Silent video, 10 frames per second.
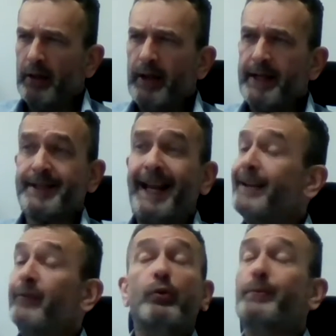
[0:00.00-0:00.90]
is kind
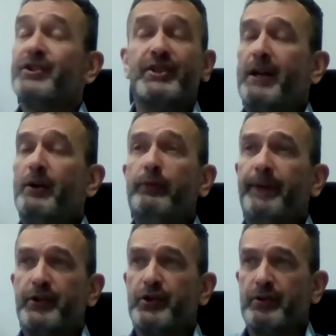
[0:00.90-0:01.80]
of almost
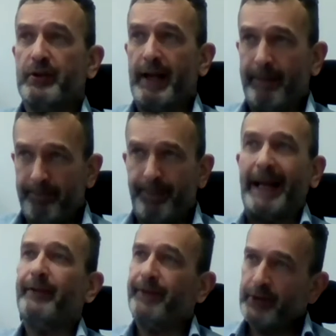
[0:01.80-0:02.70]
selfish. It
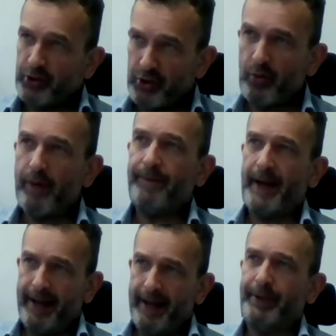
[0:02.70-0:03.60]
benefits you if it
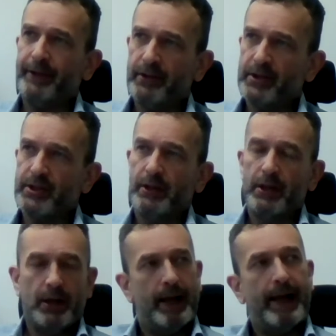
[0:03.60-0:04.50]
happens.
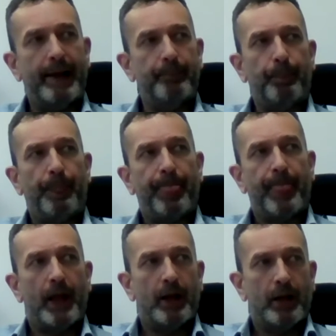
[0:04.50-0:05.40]
And
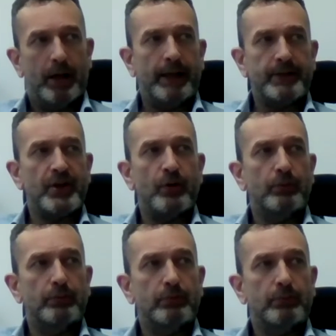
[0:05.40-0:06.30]
so
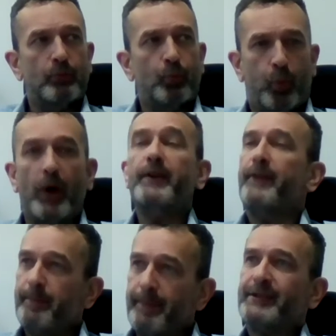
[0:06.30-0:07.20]
one of
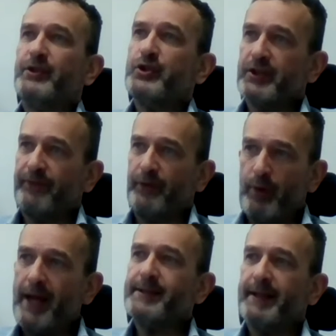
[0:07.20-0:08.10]
the messages for
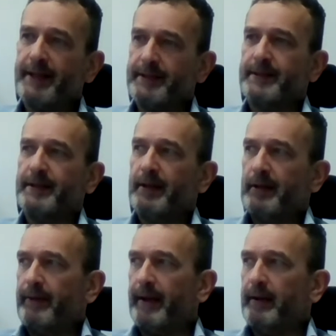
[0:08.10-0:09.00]
us is
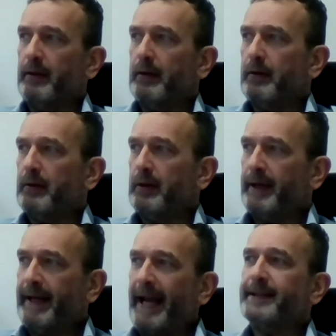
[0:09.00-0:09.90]
that
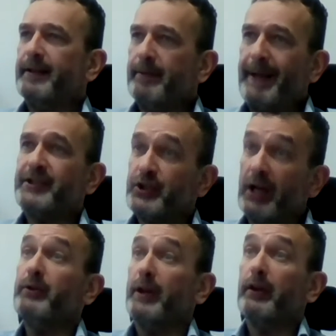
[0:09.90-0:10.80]
getting the message
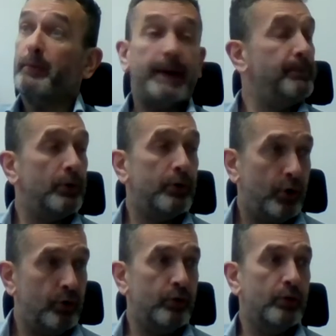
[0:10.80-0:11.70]
out there that people
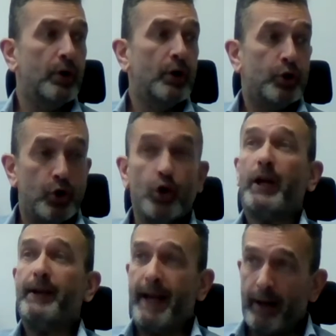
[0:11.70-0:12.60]
who you
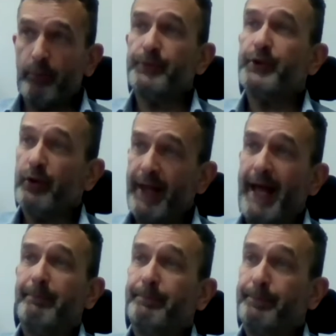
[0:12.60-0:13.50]
can help to that
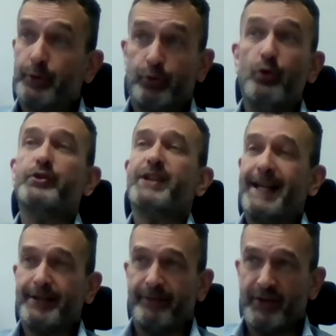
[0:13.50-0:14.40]

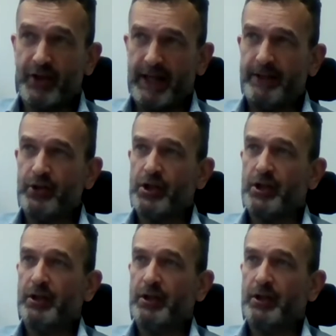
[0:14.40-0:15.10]
process of change